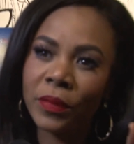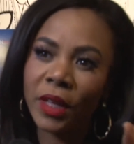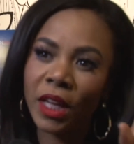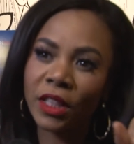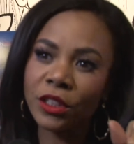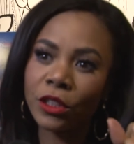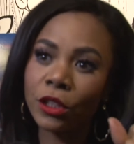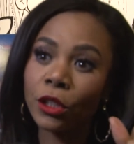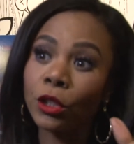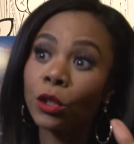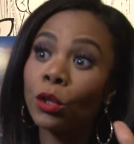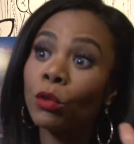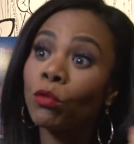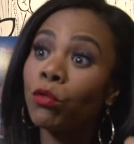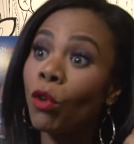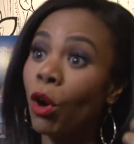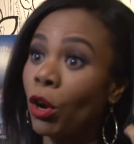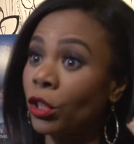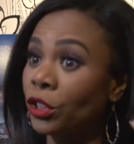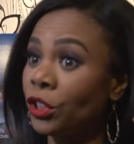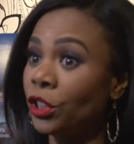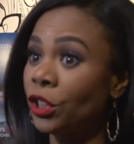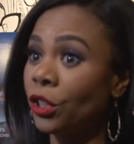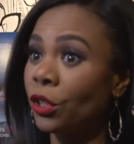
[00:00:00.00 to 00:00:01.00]
It's a little
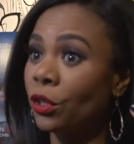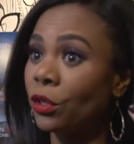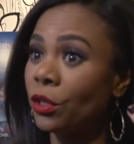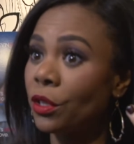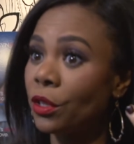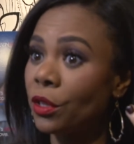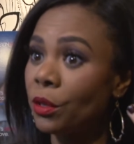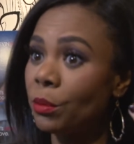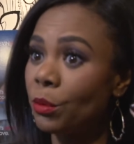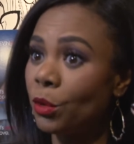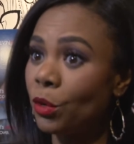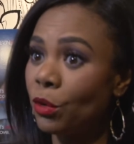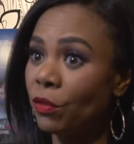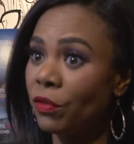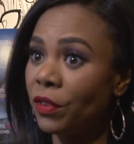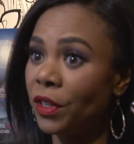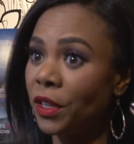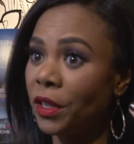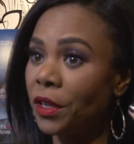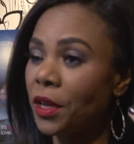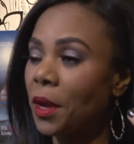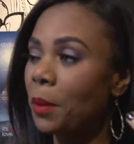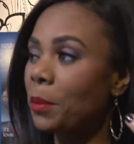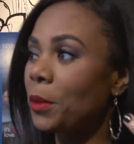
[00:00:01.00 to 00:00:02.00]
raunchier than the
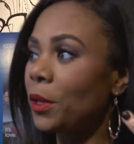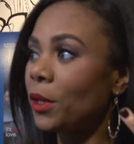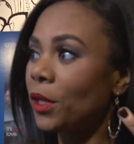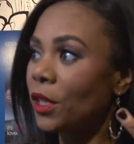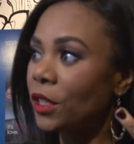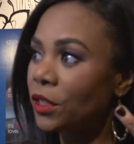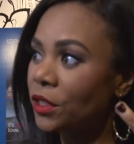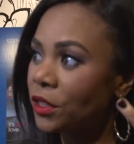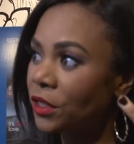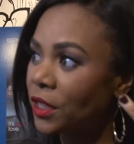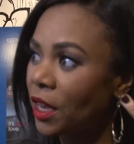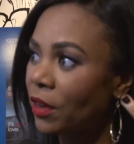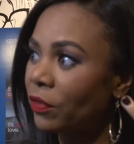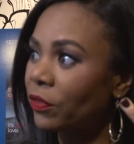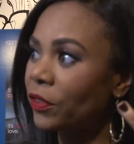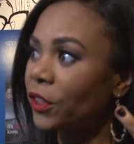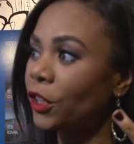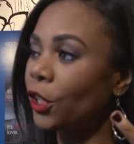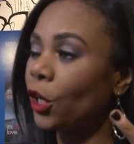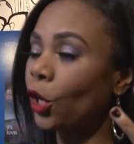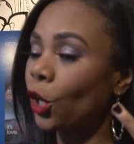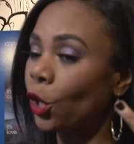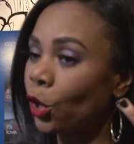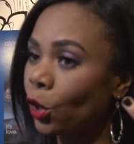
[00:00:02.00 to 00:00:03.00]
movie. I mean, it
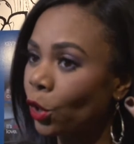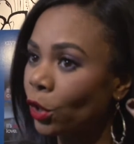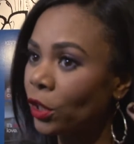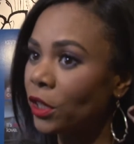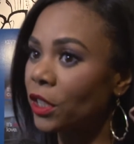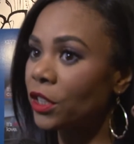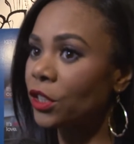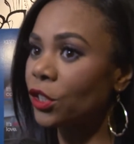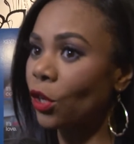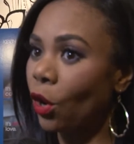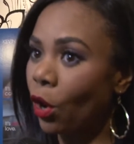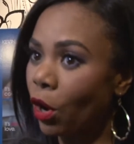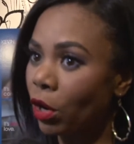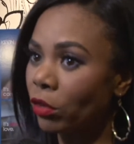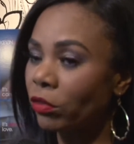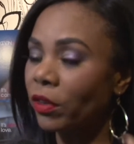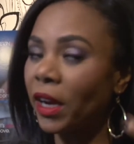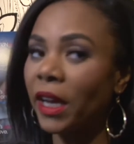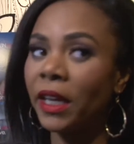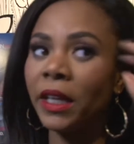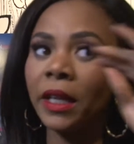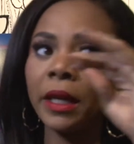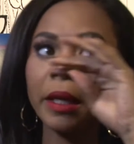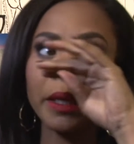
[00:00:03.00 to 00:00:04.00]
definitely earned its R
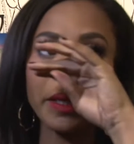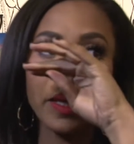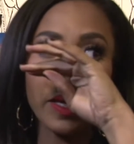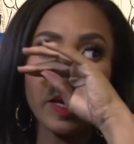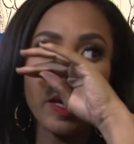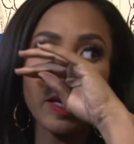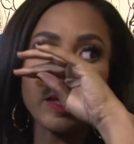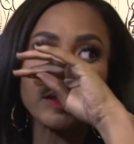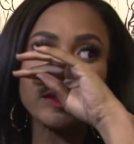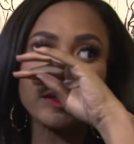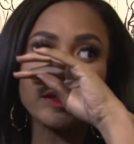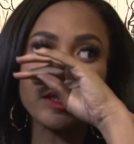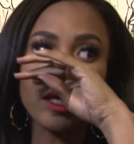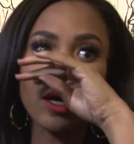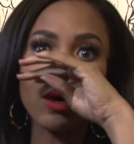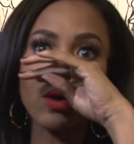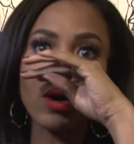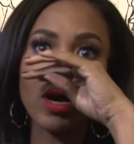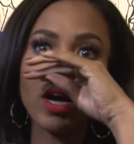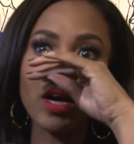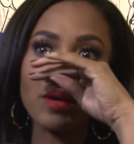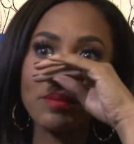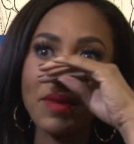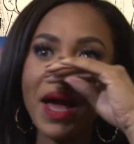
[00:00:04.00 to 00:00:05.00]
rating. So
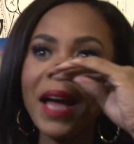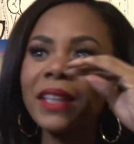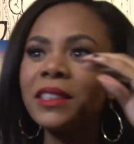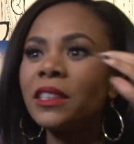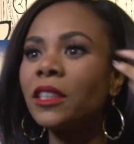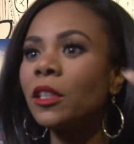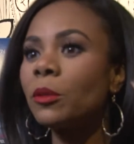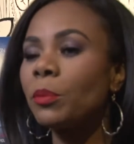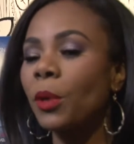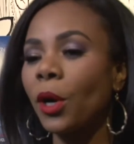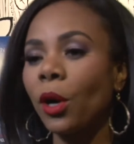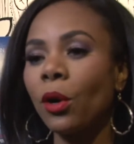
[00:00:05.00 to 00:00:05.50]
I did